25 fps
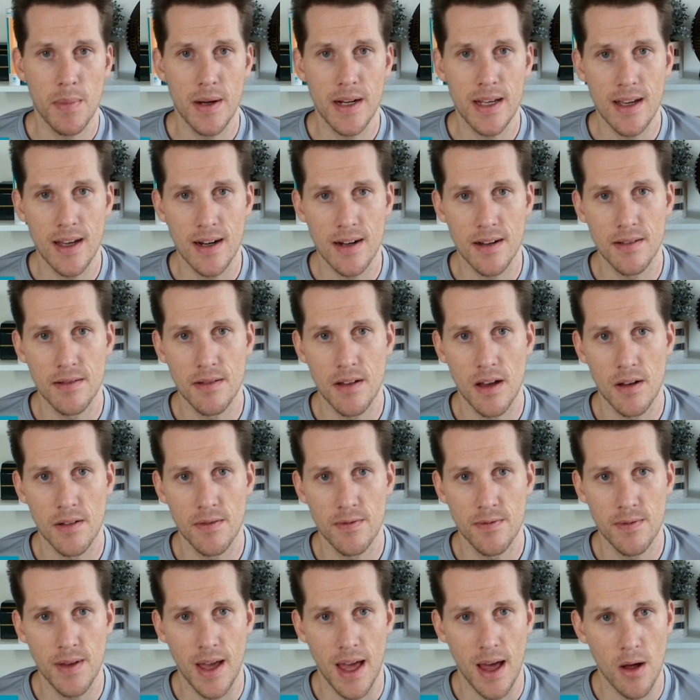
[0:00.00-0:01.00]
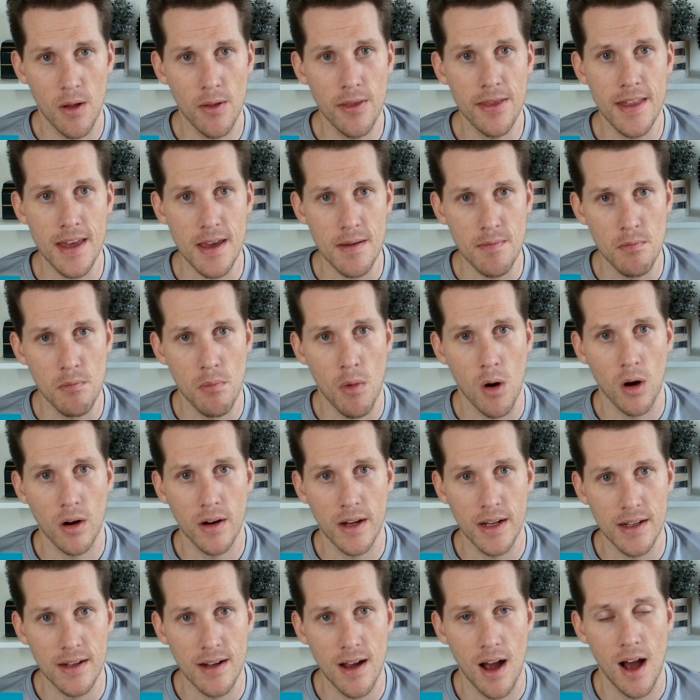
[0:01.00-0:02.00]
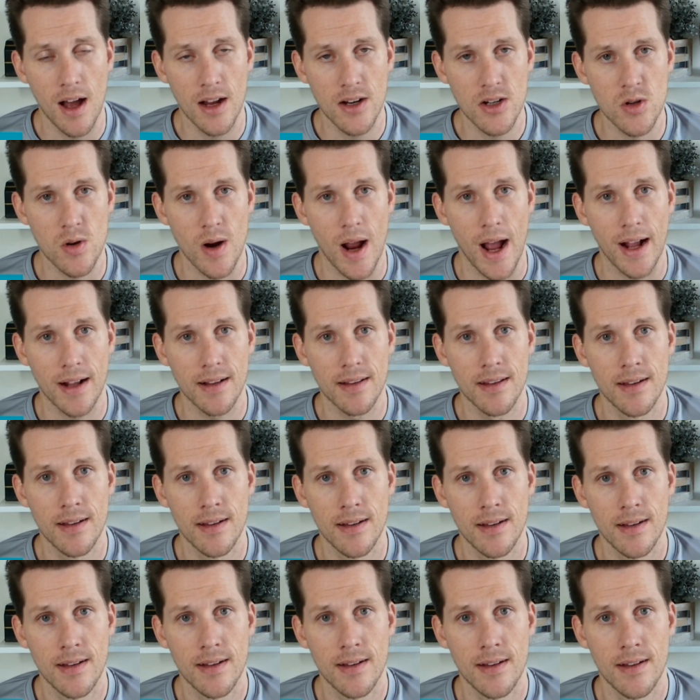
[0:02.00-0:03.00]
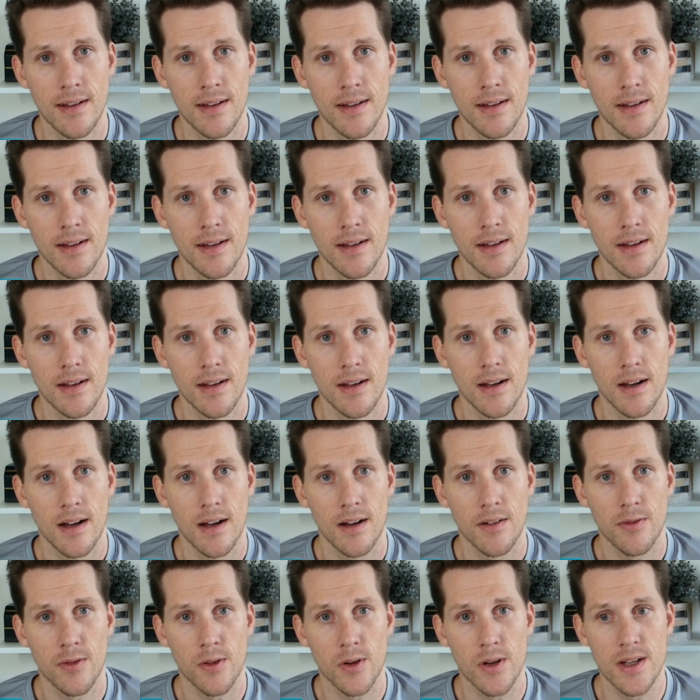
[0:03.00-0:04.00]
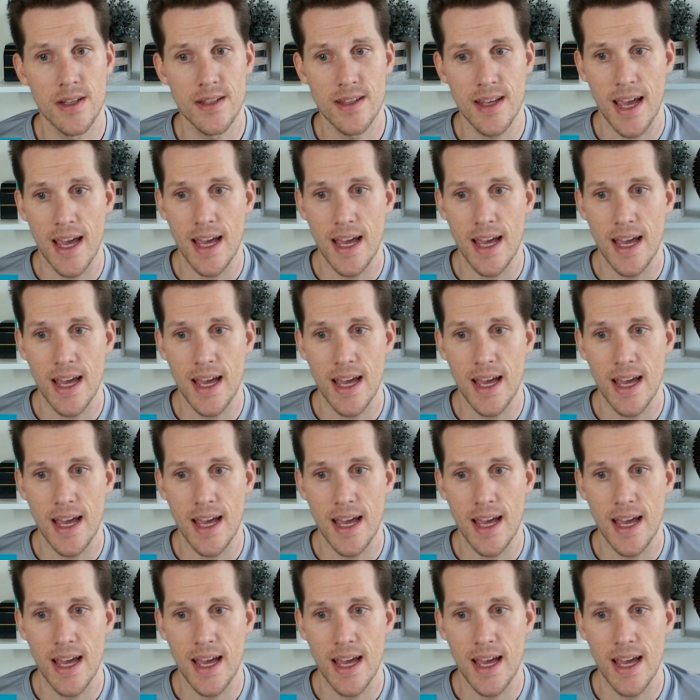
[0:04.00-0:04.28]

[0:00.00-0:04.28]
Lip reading: but he got a healthy market contract for his